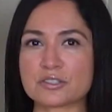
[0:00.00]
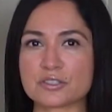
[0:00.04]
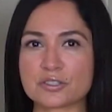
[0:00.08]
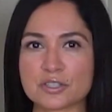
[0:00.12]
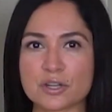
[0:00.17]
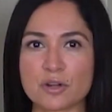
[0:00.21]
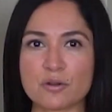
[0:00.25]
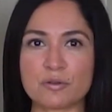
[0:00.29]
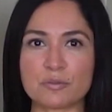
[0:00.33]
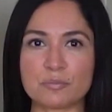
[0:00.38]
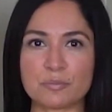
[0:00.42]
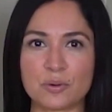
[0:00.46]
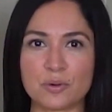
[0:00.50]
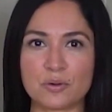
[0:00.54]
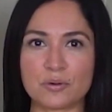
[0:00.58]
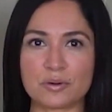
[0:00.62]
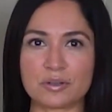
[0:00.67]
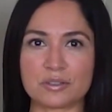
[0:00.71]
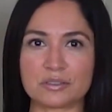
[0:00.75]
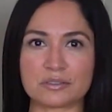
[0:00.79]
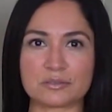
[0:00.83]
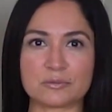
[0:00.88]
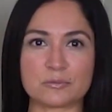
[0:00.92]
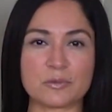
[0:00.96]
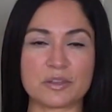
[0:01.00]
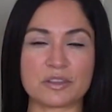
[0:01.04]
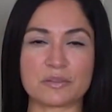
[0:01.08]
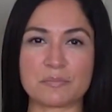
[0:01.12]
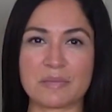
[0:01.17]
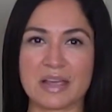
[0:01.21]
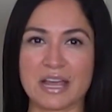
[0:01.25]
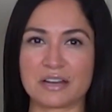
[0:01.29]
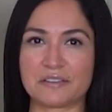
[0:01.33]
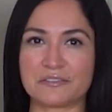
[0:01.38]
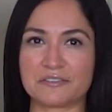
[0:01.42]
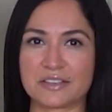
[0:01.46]
So important with
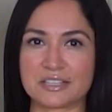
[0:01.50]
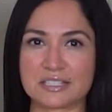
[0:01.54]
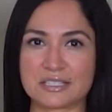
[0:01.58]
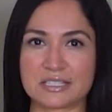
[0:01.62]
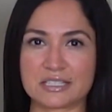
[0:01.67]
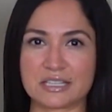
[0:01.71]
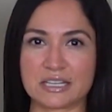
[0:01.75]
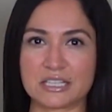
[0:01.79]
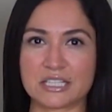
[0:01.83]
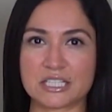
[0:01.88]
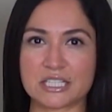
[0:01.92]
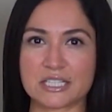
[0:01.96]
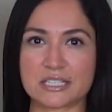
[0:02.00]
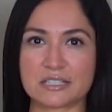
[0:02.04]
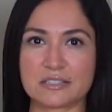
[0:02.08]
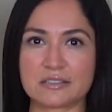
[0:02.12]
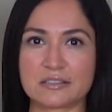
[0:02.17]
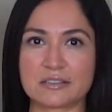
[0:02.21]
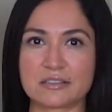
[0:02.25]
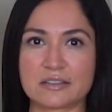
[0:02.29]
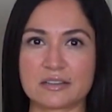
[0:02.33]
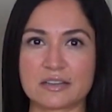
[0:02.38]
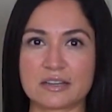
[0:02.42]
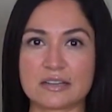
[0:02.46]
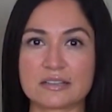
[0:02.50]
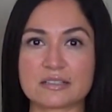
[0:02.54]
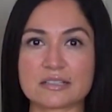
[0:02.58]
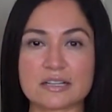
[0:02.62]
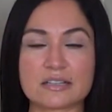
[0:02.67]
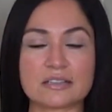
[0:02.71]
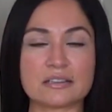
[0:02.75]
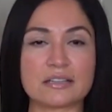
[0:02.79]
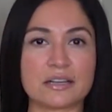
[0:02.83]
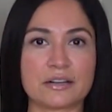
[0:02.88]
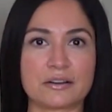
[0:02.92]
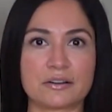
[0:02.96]
manifestation is
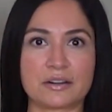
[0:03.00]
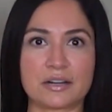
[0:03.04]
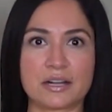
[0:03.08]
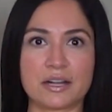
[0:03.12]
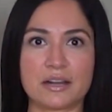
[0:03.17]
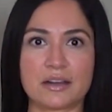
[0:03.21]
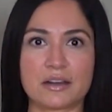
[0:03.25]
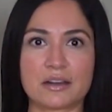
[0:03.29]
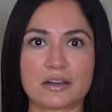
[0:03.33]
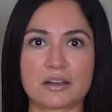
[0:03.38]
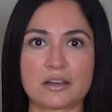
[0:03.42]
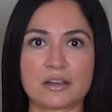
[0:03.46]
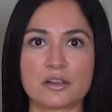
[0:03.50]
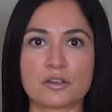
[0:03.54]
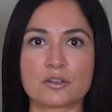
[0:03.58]
clarity.